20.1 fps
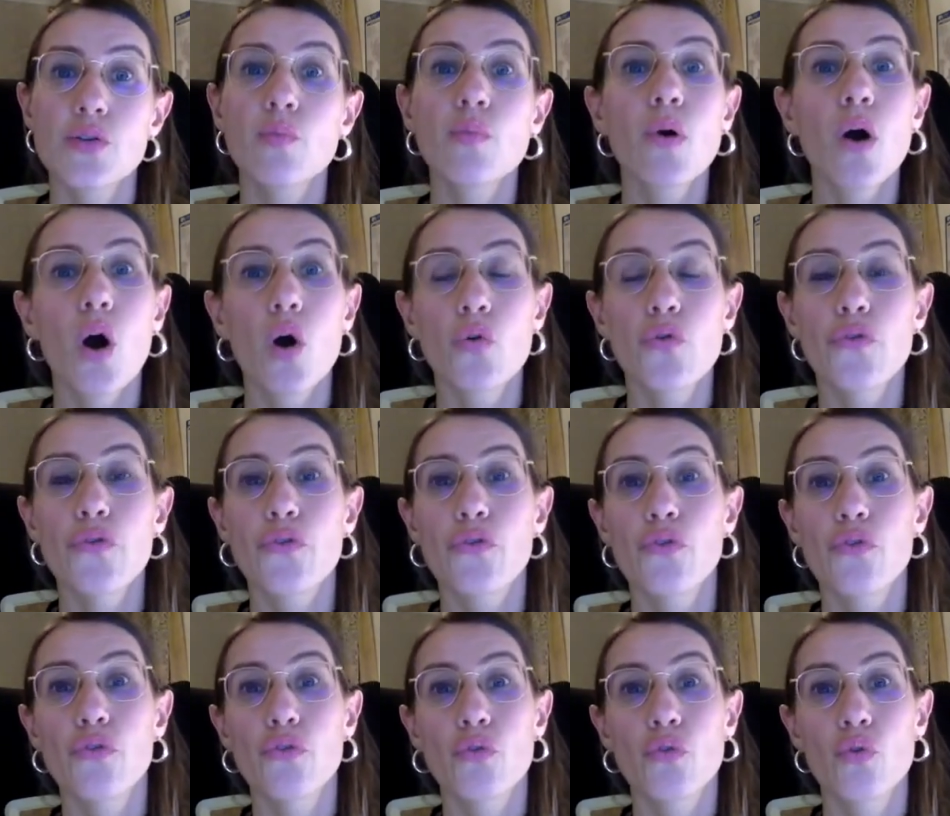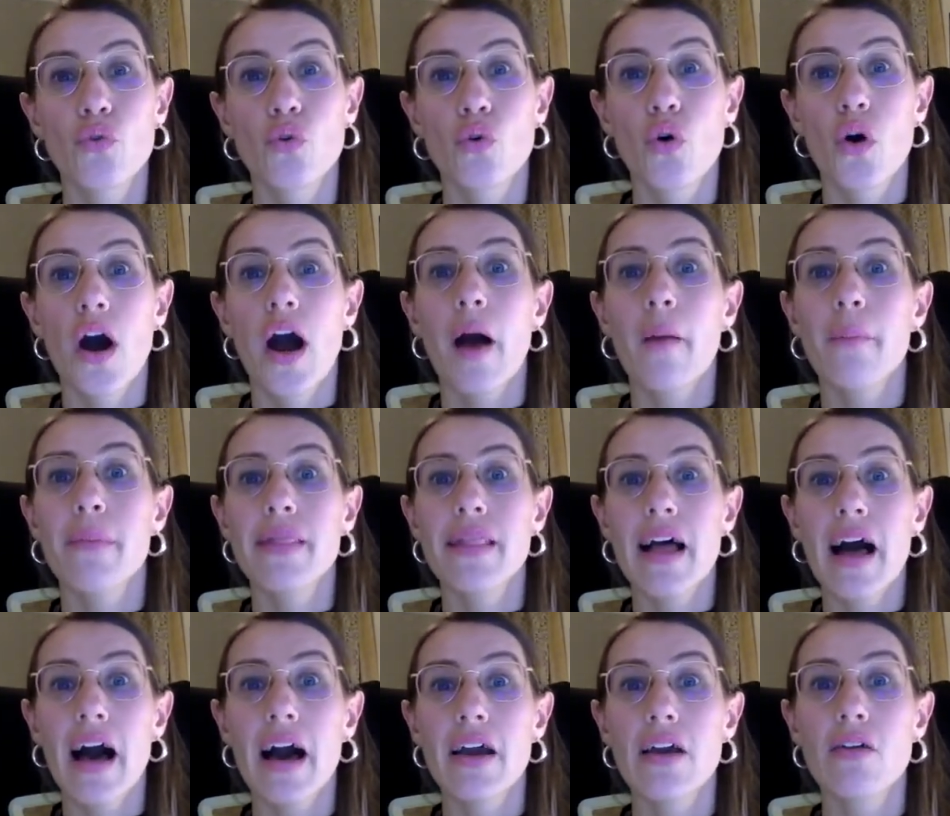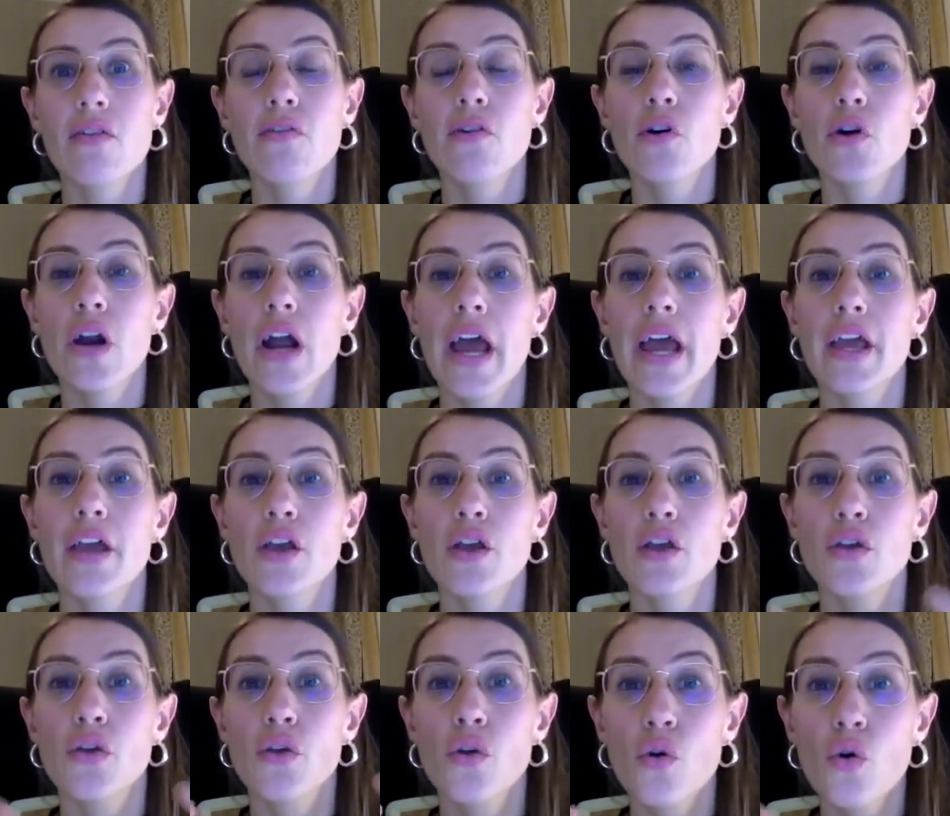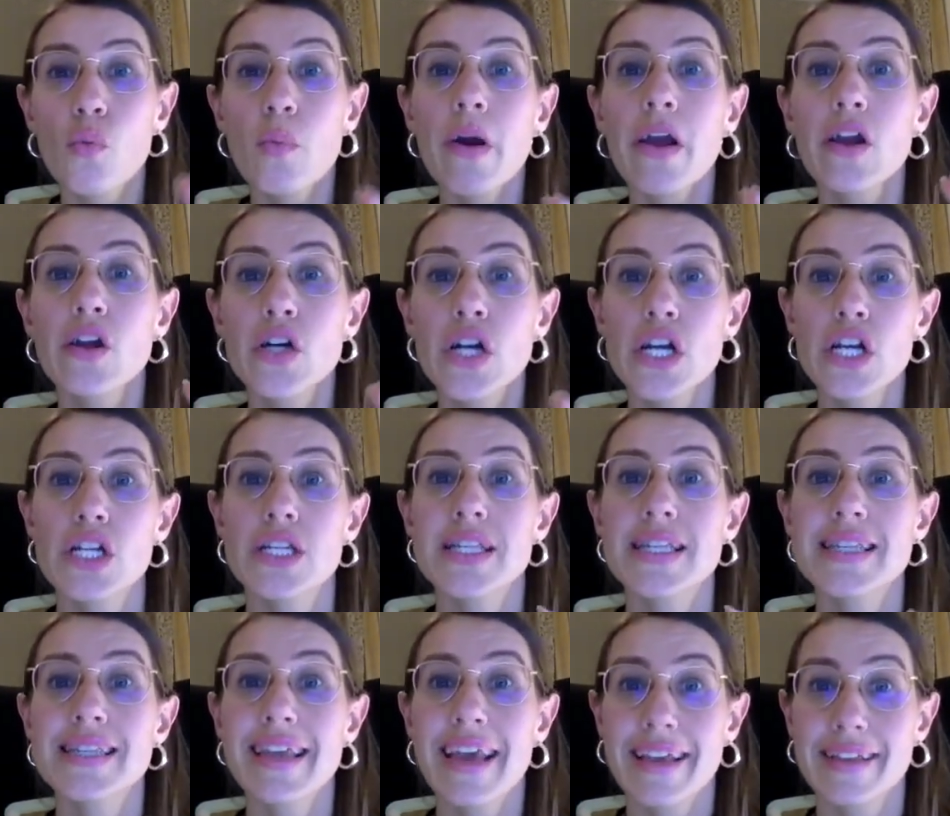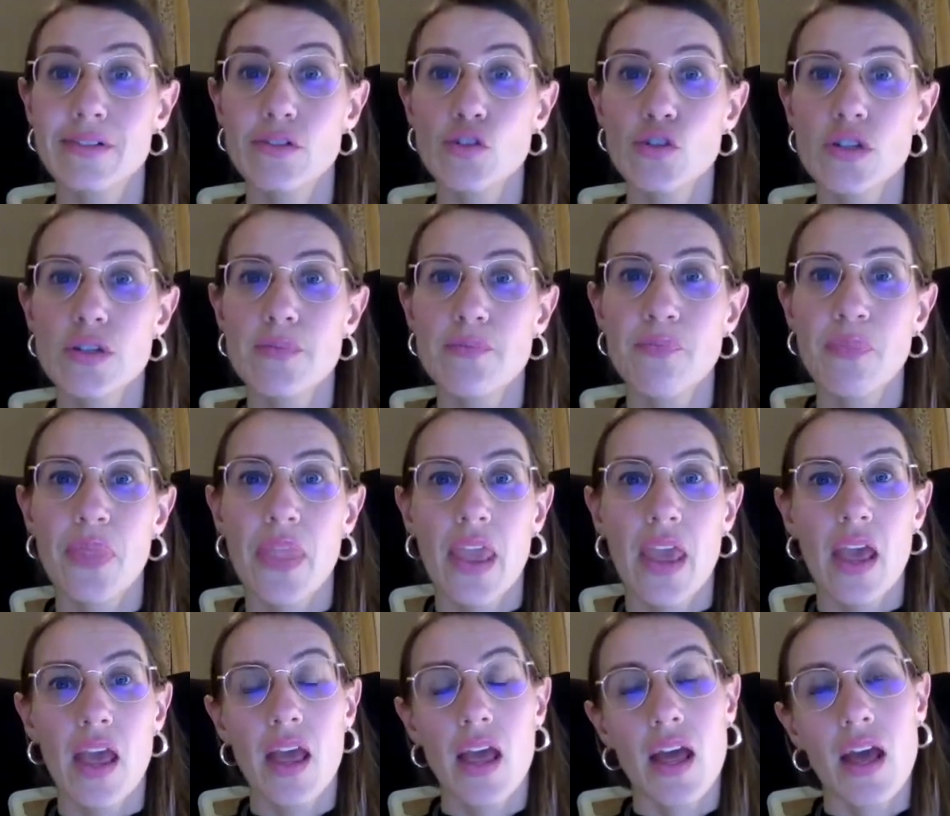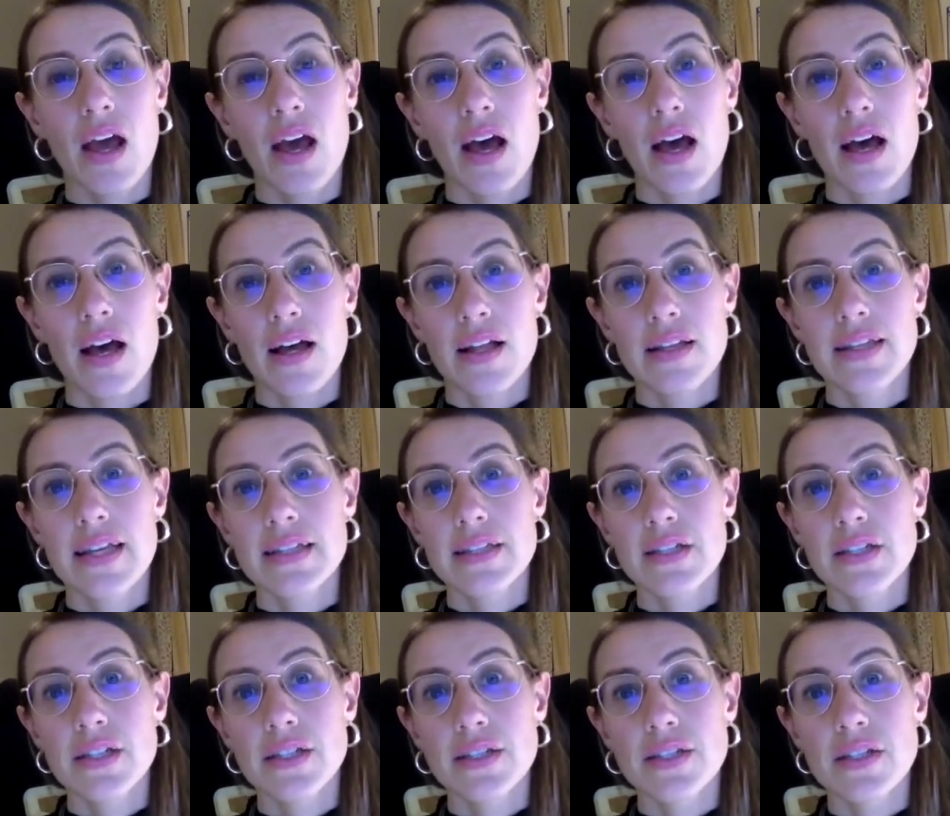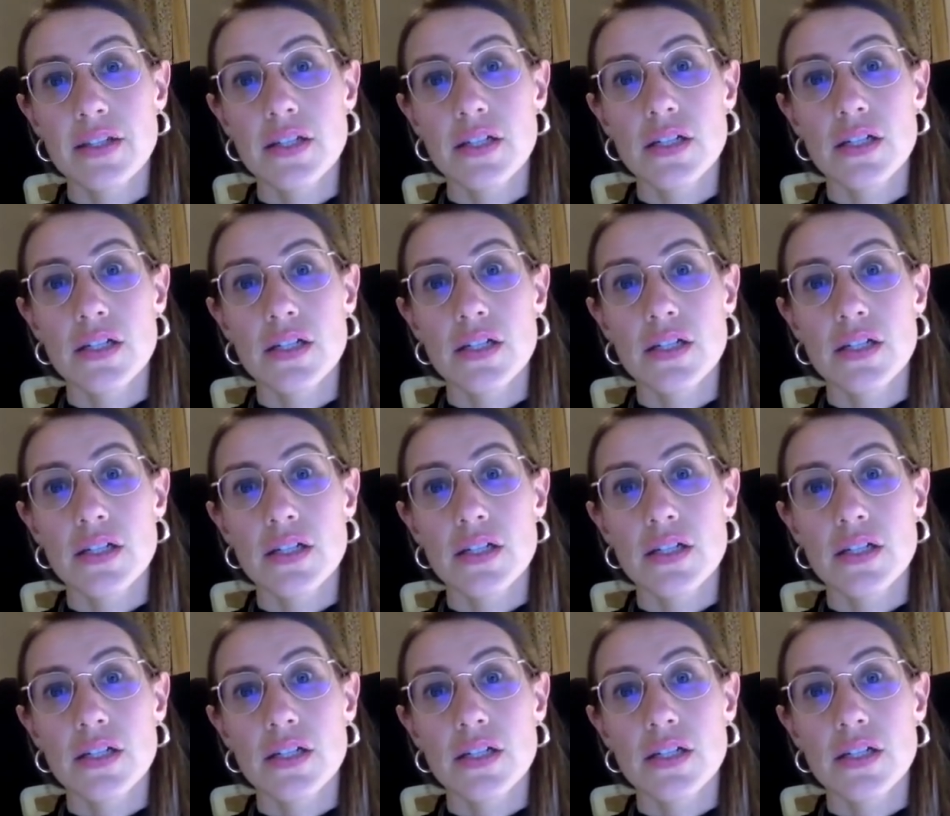supposed to apply for a new migration status that is